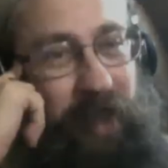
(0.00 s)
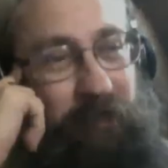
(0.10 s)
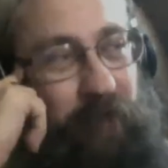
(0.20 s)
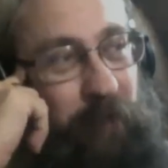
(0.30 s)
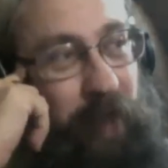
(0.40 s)

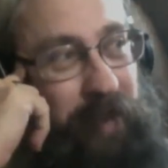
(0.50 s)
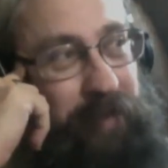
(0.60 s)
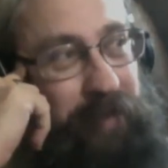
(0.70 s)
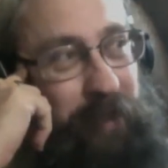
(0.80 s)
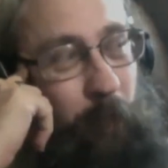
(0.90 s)
found that
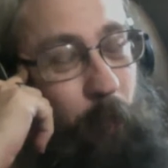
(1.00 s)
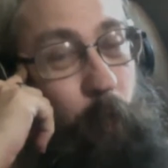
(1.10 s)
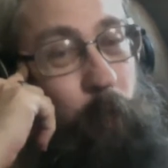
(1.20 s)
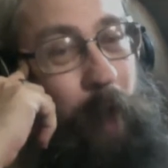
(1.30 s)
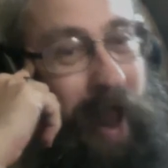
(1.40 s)
it's like,
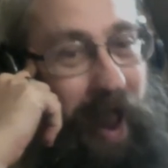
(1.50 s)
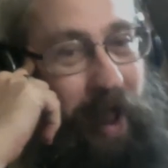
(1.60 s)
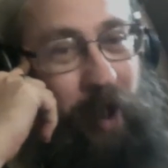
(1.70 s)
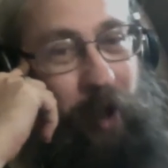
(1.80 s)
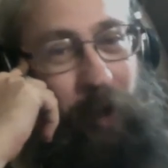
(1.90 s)

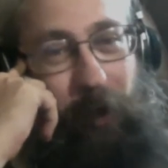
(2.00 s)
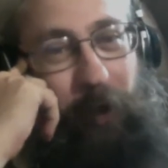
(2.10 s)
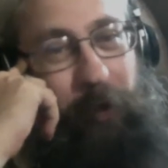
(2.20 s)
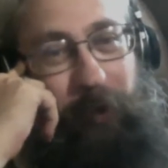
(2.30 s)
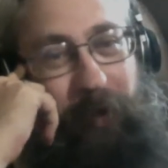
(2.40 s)

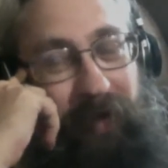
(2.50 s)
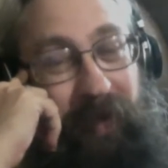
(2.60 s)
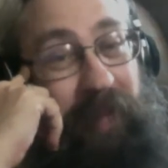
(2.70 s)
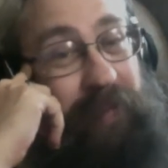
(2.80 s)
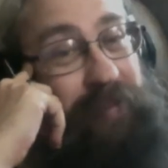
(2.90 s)
wow,
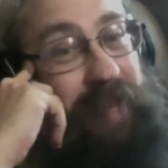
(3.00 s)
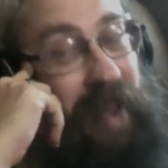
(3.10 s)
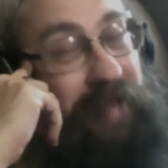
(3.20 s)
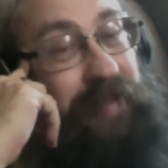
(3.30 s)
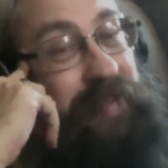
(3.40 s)

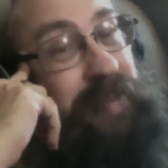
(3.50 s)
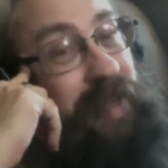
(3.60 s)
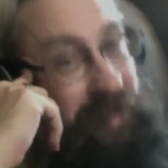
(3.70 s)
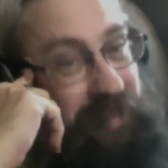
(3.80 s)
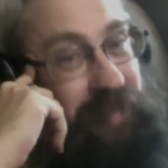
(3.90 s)
that
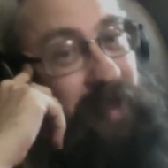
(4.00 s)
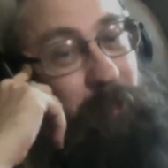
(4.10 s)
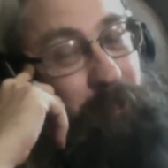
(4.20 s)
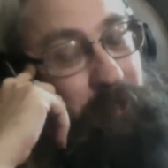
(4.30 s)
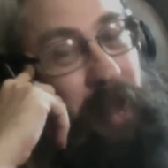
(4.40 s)
says
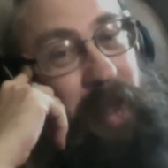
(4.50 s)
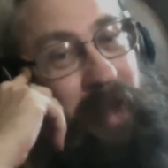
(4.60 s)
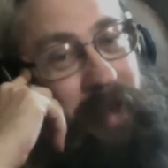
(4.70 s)
something.